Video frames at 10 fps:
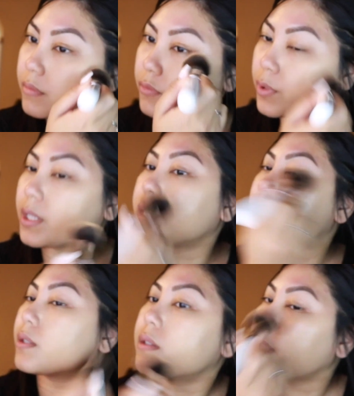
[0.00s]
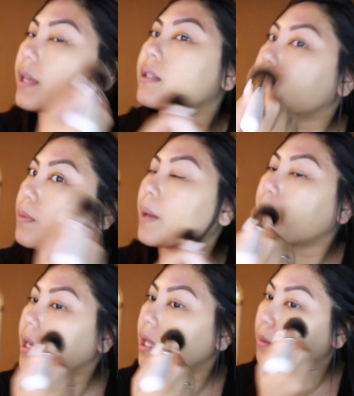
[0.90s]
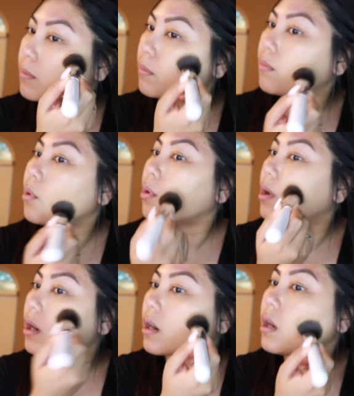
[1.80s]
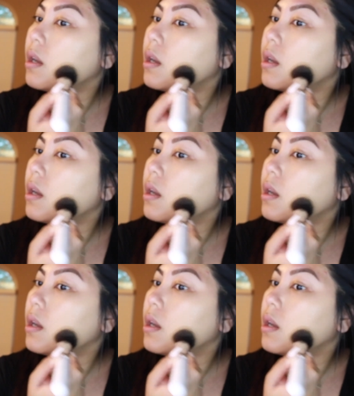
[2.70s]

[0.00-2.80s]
really like swiping it. I'm more